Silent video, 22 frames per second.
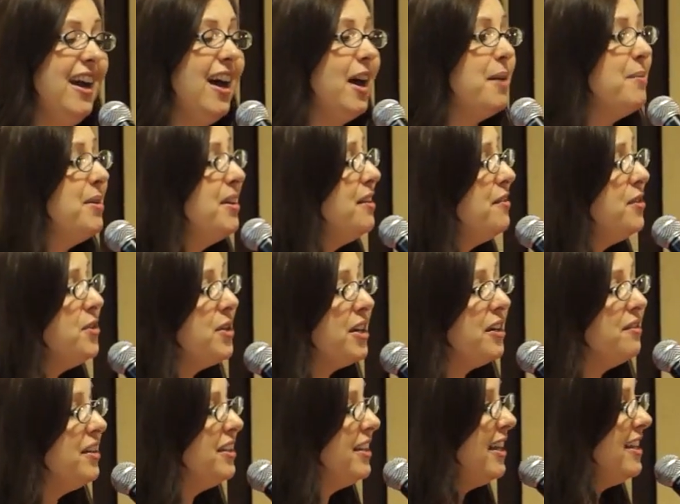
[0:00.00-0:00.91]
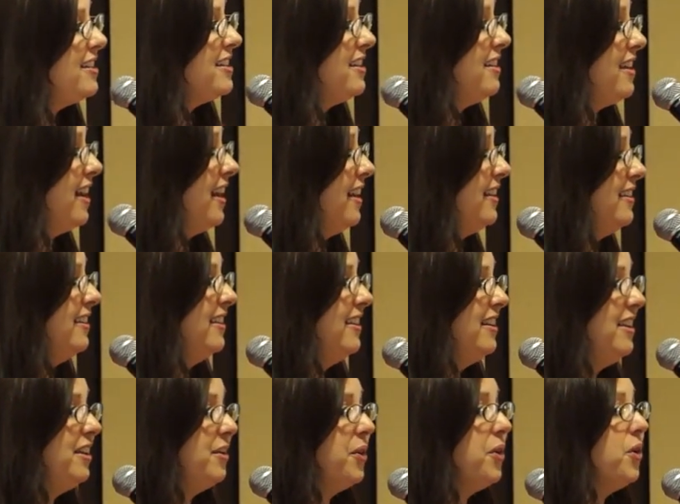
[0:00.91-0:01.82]
How many of you can relate to that?
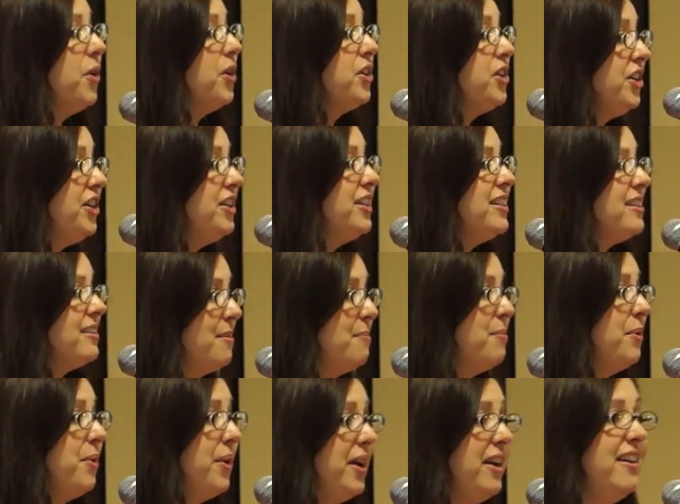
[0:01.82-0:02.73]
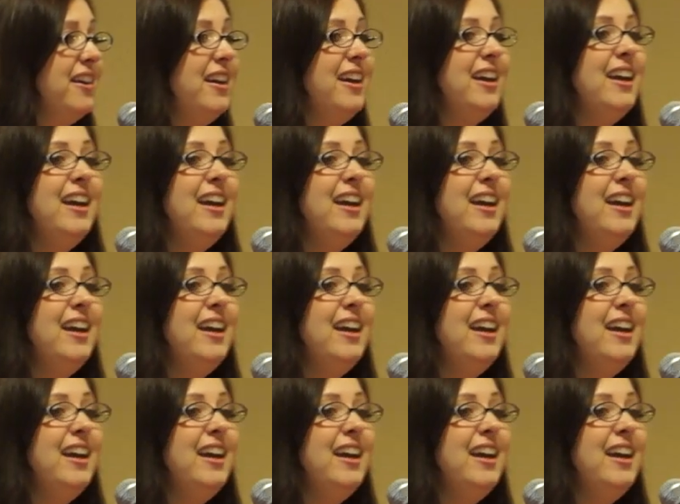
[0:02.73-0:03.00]
Or could at some point?